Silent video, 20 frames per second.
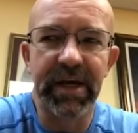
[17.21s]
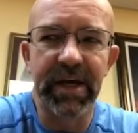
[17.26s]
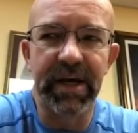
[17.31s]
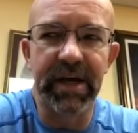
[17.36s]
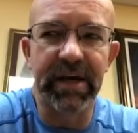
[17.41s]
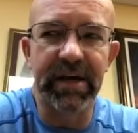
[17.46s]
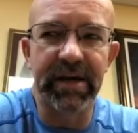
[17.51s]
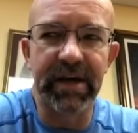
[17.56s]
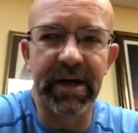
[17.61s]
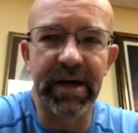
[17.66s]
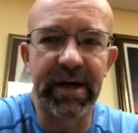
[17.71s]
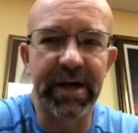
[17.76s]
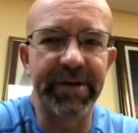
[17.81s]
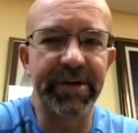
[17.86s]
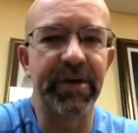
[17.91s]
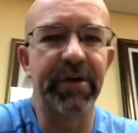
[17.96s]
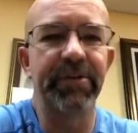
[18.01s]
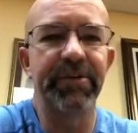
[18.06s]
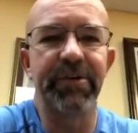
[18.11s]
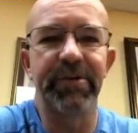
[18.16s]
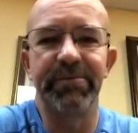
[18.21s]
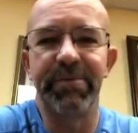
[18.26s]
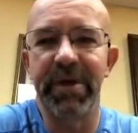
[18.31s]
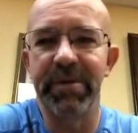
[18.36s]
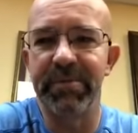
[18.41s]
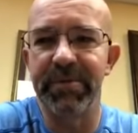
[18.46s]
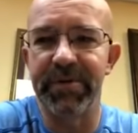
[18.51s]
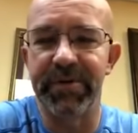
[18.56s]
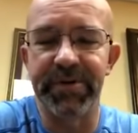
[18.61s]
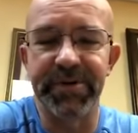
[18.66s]
I know there are
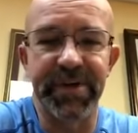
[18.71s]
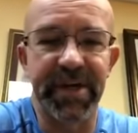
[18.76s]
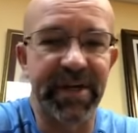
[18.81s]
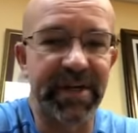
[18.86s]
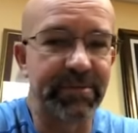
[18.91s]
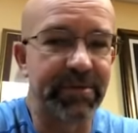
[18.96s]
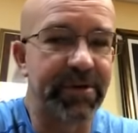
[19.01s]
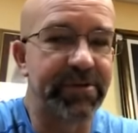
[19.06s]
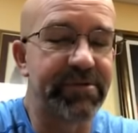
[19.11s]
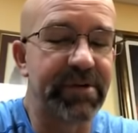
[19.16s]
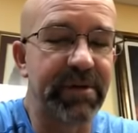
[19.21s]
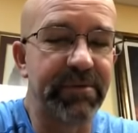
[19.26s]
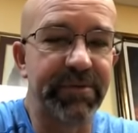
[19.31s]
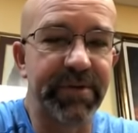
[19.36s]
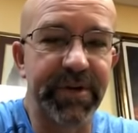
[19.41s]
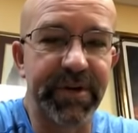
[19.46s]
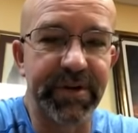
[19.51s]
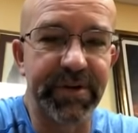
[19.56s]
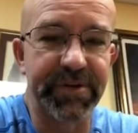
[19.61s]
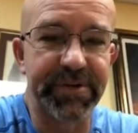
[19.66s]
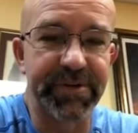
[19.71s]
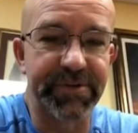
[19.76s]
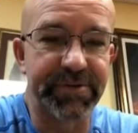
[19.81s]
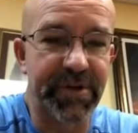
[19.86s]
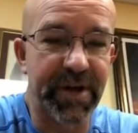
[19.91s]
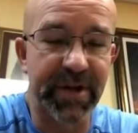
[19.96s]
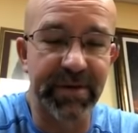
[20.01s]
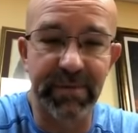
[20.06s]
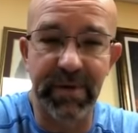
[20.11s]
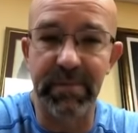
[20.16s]
people that are taking my dream videos and
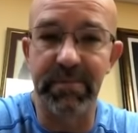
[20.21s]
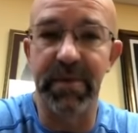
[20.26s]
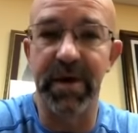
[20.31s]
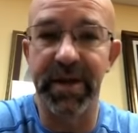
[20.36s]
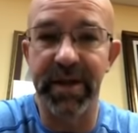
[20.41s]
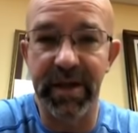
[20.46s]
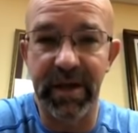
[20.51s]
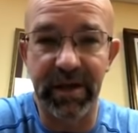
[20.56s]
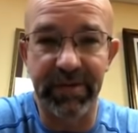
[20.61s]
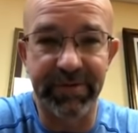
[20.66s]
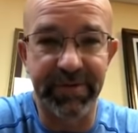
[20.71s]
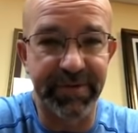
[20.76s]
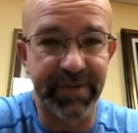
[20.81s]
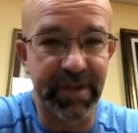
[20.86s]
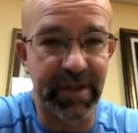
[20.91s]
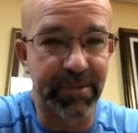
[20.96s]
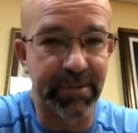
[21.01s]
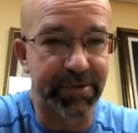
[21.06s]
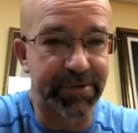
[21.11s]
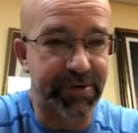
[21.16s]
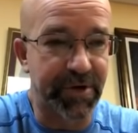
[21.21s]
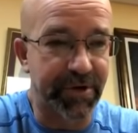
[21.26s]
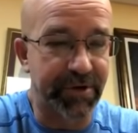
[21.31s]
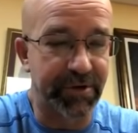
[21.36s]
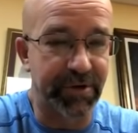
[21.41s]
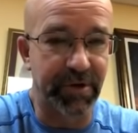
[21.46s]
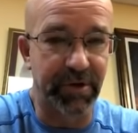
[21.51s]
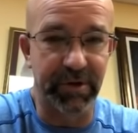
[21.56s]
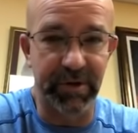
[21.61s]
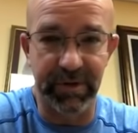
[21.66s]
trying to make money off of them and trying
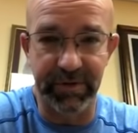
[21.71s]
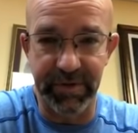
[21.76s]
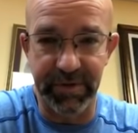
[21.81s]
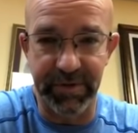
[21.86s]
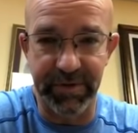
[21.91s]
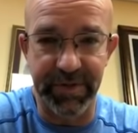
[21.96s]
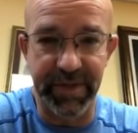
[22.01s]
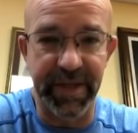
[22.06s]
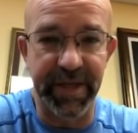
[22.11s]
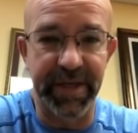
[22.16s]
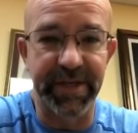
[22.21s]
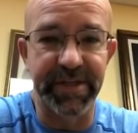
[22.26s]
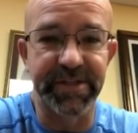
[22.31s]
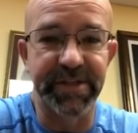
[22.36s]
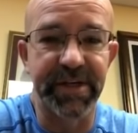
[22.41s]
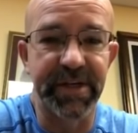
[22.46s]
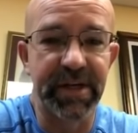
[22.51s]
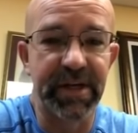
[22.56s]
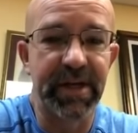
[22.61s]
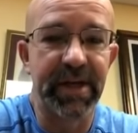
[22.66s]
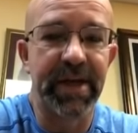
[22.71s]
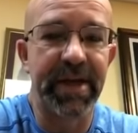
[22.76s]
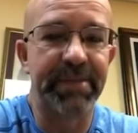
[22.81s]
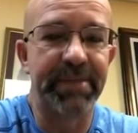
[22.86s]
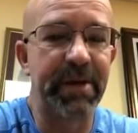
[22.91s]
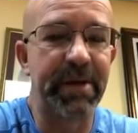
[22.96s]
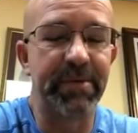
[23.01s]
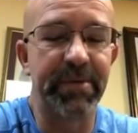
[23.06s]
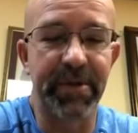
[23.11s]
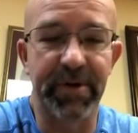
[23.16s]
to do a whole lot of other things.
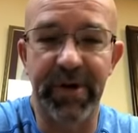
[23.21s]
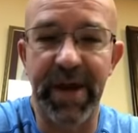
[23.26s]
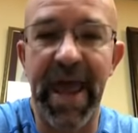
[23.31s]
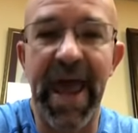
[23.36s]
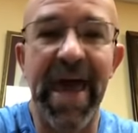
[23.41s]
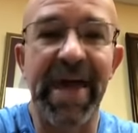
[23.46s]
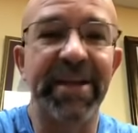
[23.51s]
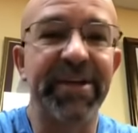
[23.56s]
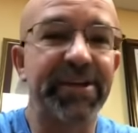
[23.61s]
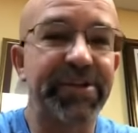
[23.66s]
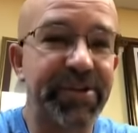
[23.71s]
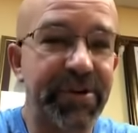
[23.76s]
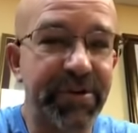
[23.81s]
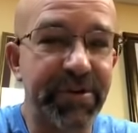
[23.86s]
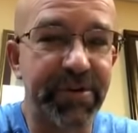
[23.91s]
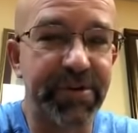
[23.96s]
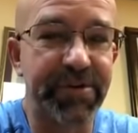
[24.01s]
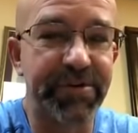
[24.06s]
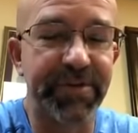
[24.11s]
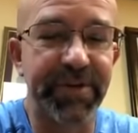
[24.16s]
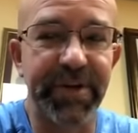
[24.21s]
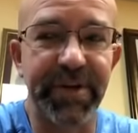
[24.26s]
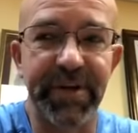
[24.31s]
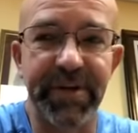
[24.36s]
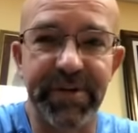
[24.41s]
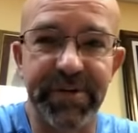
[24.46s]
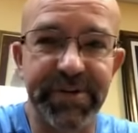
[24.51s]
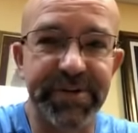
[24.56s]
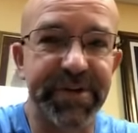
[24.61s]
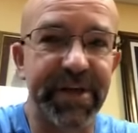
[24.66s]
People that are adding to those
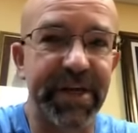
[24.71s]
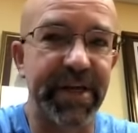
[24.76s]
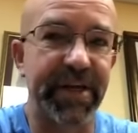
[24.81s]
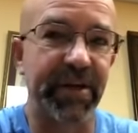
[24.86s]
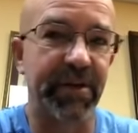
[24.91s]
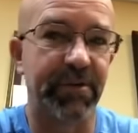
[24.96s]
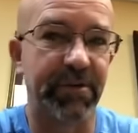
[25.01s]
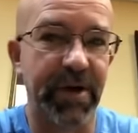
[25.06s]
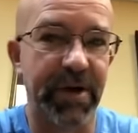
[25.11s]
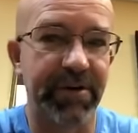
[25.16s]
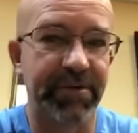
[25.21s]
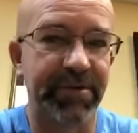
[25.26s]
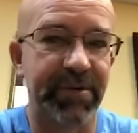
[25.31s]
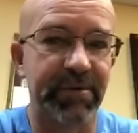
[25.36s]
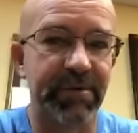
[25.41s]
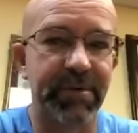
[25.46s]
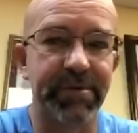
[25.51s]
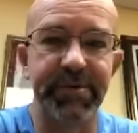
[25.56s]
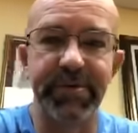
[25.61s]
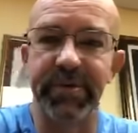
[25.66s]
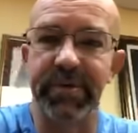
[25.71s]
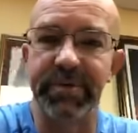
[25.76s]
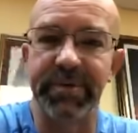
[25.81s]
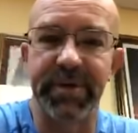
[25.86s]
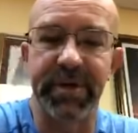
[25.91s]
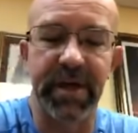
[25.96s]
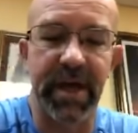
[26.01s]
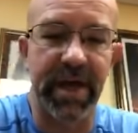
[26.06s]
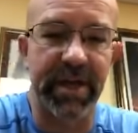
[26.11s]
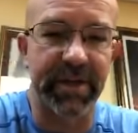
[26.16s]
videos, taking away from them, doing
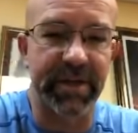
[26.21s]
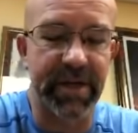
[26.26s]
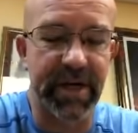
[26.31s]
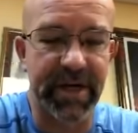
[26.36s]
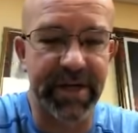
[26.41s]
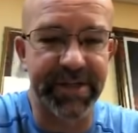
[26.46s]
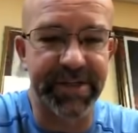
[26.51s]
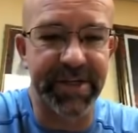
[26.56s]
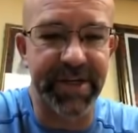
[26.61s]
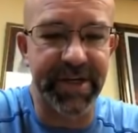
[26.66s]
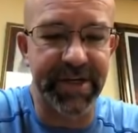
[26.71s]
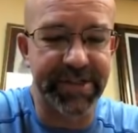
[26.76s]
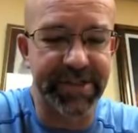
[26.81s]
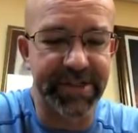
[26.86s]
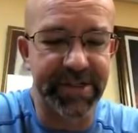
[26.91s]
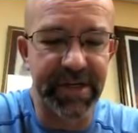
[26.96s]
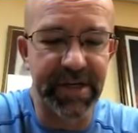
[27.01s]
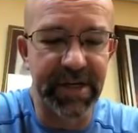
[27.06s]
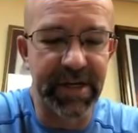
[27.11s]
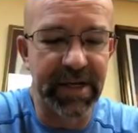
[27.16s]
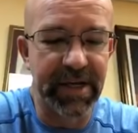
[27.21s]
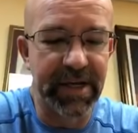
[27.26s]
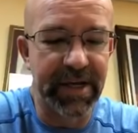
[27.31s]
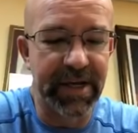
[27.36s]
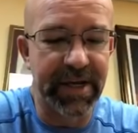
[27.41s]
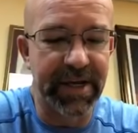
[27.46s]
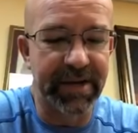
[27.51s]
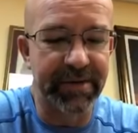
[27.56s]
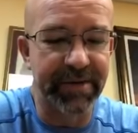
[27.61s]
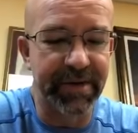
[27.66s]
them out of context.
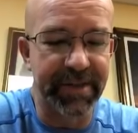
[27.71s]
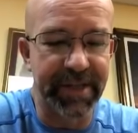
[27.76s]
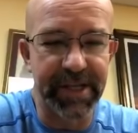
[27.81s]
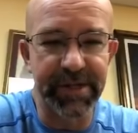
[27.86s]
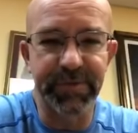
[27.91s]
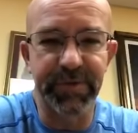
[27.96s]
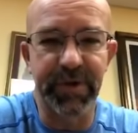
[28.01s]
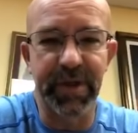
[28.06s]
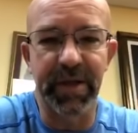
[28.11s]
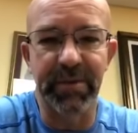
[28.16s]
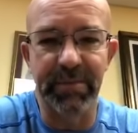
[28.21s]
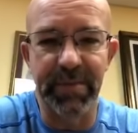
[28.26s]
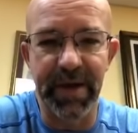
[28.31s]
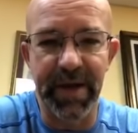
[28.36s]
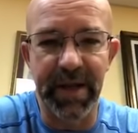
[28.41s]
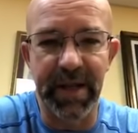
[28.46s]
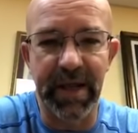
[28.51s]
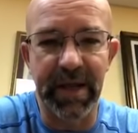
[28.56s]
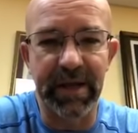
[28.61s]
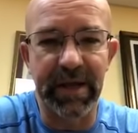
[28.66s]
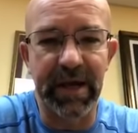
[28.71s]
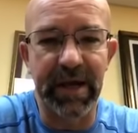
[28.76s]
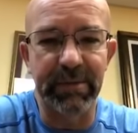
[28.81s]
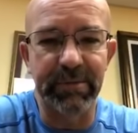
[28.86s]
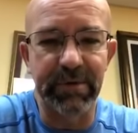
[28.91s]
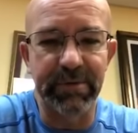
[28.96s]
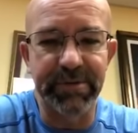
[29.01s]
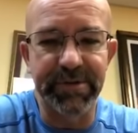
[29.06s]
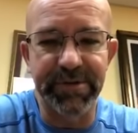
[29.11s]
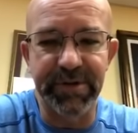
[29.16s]
And that's what I meant. I'm
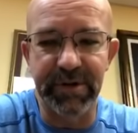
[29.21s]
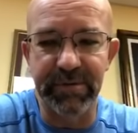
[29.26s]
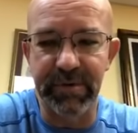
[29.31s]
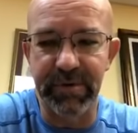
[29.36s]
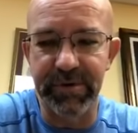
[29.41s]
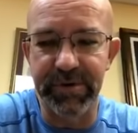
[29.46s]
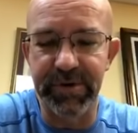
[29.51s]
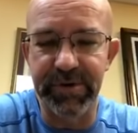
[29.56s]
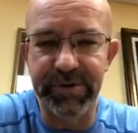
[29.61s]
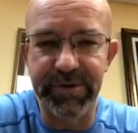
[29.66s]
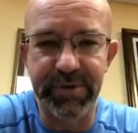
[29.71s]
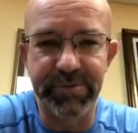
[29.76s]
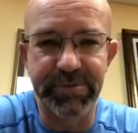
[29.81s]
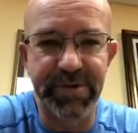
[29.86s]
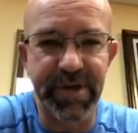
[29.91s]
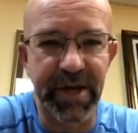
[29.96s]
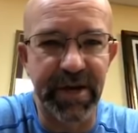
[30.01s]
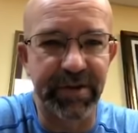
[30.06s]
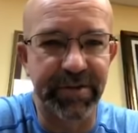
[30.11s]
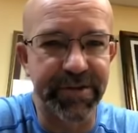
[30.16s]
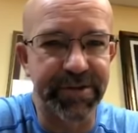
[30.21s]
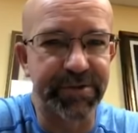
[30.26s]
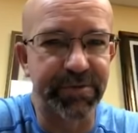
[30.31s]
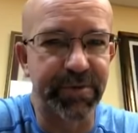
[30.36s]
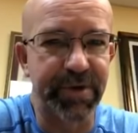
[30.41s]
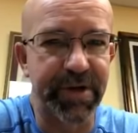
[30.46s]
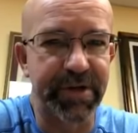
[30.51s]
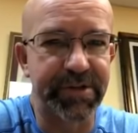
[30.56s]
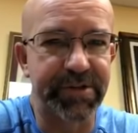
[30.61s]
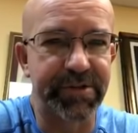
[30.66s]
going to be starting my own YouTube channel this
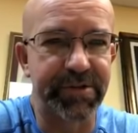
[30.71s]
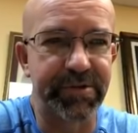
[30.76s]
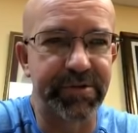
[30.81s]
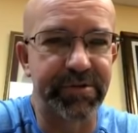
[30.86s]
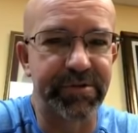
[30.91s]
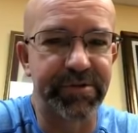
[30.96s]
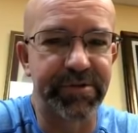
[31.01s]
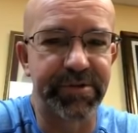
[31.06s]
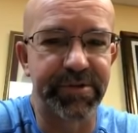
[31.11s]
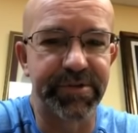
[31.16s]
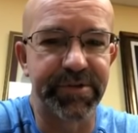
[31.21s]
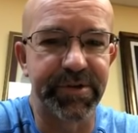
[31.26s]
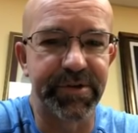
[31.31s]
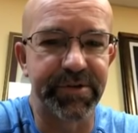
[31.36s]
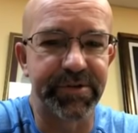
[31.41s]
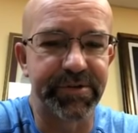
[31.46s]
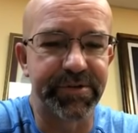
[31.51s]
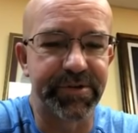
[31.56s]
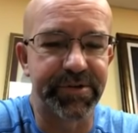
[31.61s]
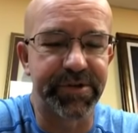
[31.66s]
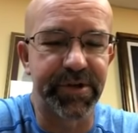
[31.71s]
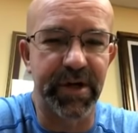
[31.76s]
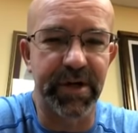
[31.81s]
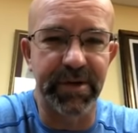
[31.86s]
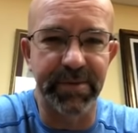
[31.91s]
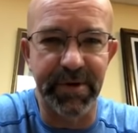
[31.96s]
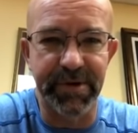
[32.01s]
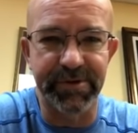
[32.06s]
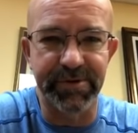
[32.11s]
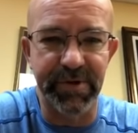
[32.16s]
week to
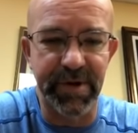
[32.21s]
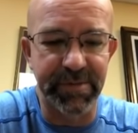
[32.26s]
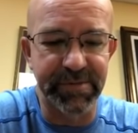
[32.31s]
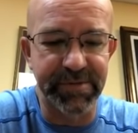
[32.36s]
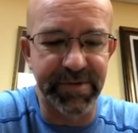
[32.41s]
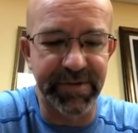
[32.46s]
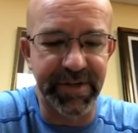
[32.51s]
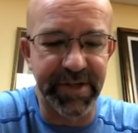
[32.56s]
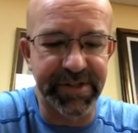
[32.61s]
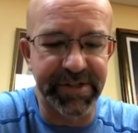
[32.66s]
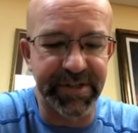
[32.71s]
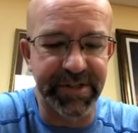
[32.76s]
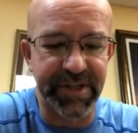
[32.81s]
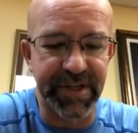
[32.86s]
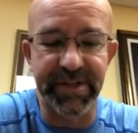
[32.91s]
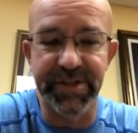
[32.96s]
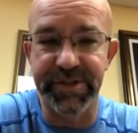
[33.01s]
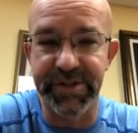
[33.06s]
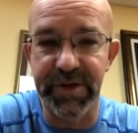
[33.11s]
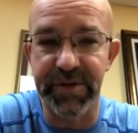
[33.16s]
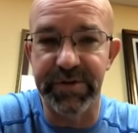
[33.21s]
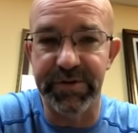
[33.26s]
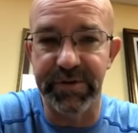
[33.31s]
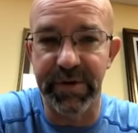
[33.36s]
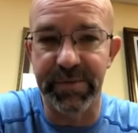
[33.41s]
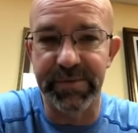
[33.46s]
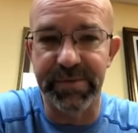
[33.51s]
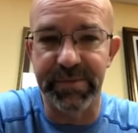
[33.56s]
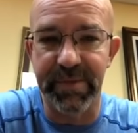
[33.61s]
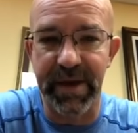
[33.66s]
talk about dreams and things like that, and to share the
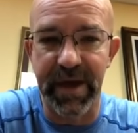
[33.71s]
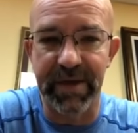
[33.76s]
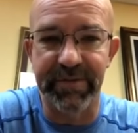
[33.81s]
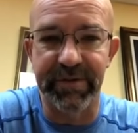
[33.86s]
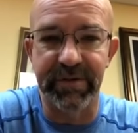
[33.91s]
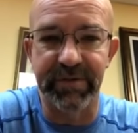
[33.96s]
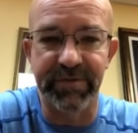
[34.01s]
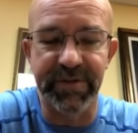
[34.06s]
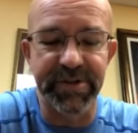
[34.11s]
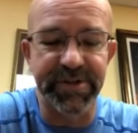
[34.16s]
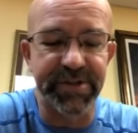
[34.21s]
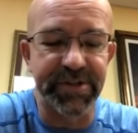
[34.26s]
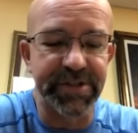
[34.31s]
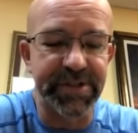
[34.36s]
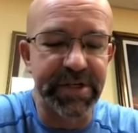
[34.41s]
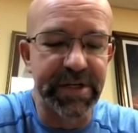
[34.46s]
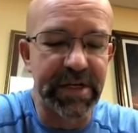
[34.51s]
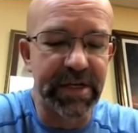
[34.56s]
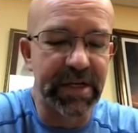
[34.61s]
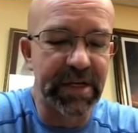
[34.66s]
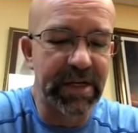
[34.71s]
dreams I'm having, the visions.